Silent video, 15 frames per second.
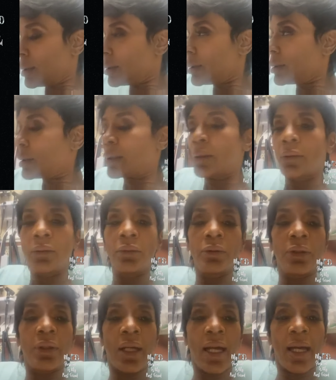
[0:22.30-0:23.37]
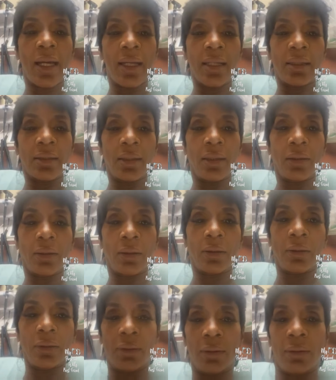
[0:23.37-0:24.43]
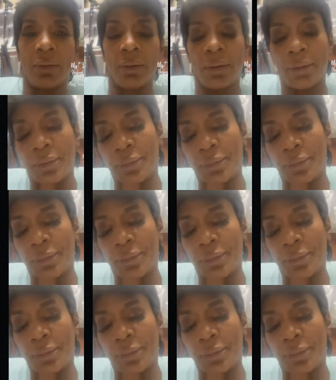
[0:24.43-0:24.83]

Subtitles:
Hello, you guys. Hello.